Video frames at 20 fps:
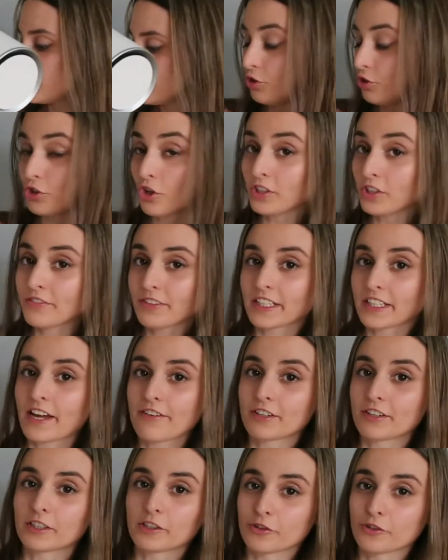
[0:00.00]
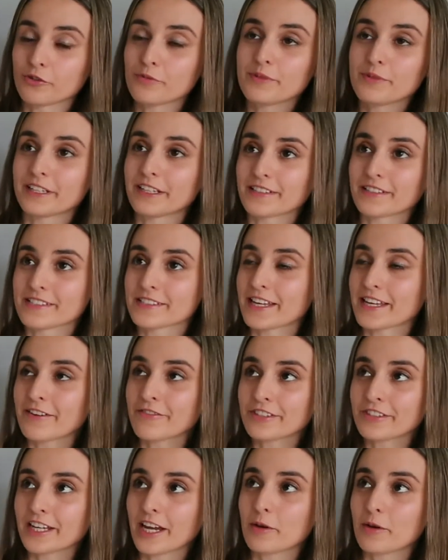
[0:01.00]
You don't even have a clue, because
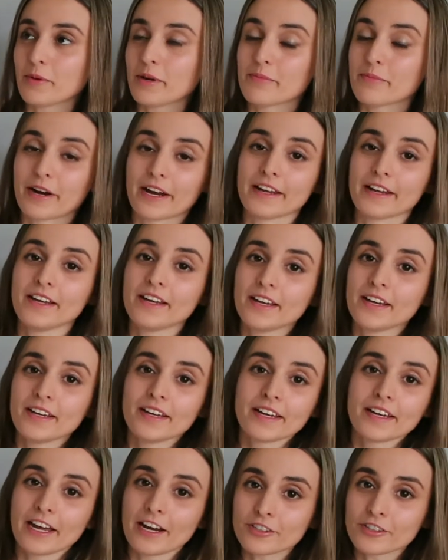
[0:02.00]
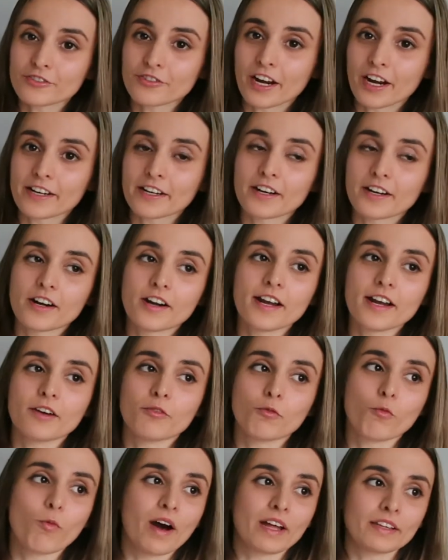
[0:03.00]
every time I buy
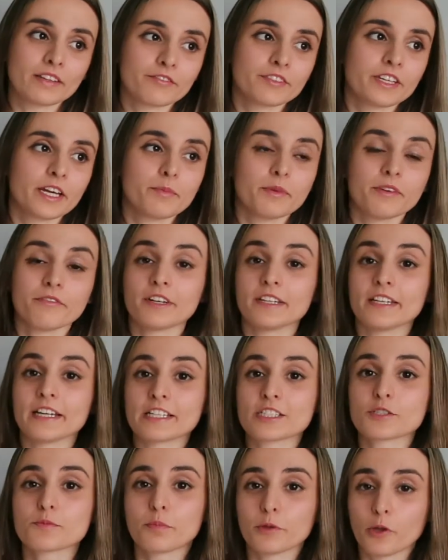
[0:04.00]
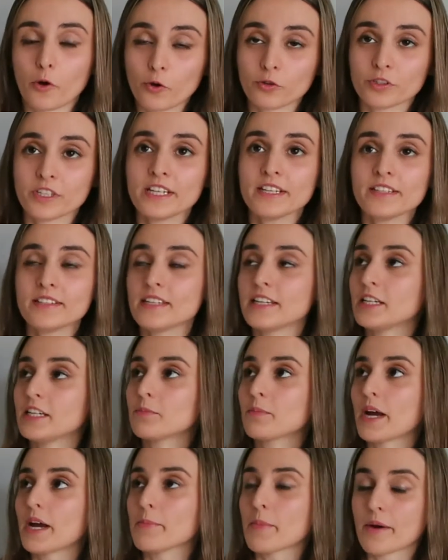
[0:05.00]
hairdryer, one of them even exploded in
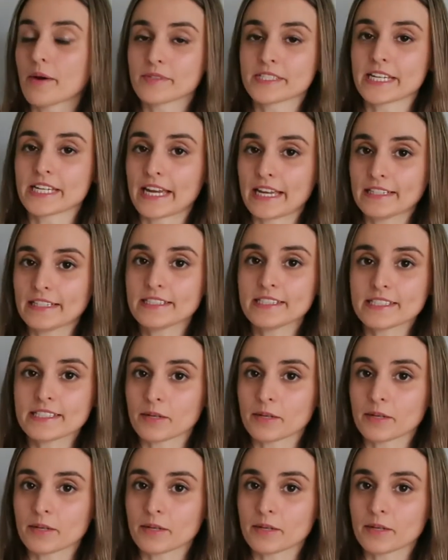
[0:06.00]
my mom's hands.